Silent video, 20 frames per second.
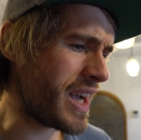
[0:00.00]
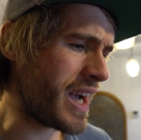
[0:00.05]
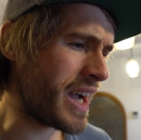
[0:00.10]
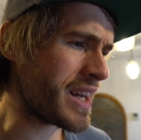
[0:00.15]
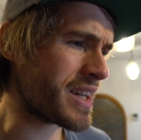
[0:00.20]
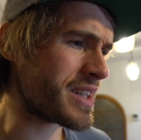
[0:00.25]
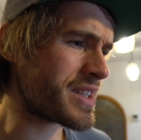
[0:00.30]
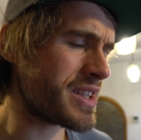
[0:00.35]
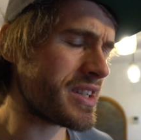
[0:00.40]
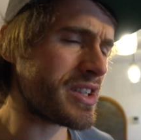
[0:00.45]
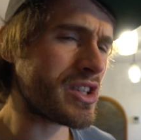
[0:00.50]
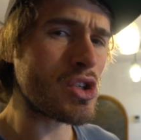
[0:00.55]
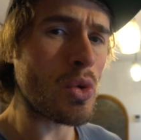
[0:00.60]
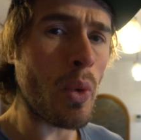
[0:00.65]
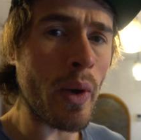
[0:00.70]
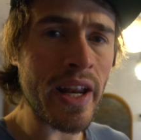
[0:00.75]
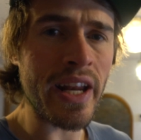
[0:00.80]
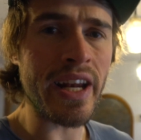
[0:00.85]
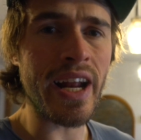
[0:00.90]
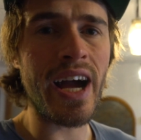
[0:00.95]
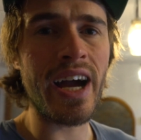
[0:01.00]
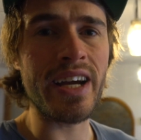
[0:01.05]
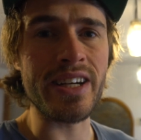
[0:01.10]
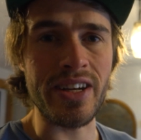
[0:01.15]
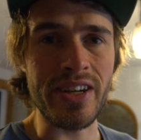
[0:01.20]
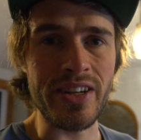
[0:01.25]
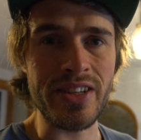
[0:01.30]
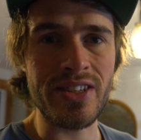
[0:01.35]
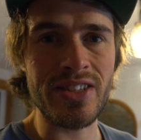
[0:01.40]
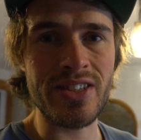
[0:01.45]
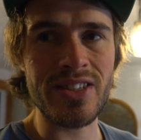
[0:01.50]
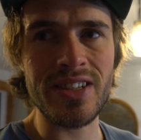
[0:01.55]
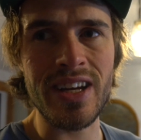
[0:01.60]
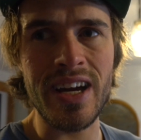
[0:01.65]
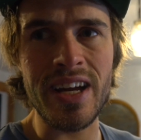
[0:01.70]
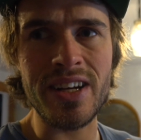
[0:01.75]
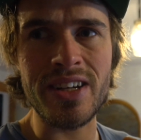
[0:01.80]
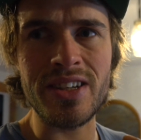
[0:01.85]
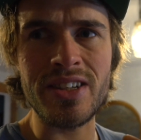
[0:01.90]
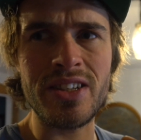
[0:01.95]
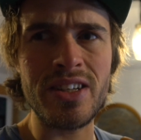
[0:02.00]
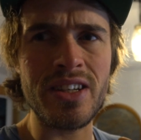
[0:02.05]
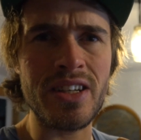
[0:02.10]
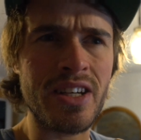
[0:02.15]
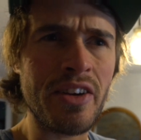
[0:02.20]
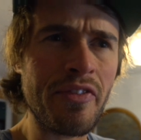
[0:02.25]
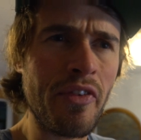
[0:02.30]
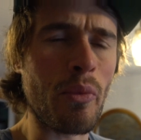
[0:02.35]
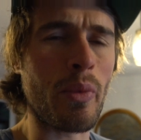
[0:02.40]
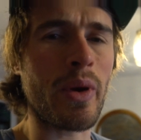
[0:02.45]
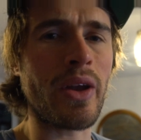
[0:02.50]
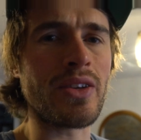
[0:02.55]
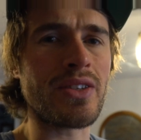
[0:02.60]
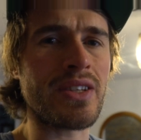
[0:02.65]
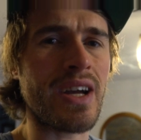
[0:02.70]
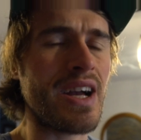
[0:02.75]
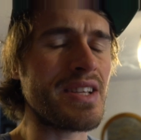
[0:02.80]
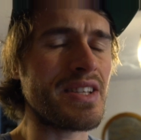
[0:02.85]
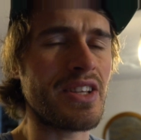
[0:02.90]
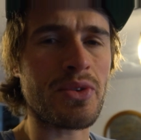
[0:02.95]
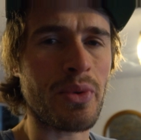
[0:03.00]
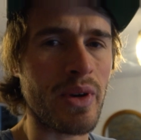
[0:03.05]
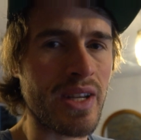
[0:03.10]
And 29ers and different wheel sizes,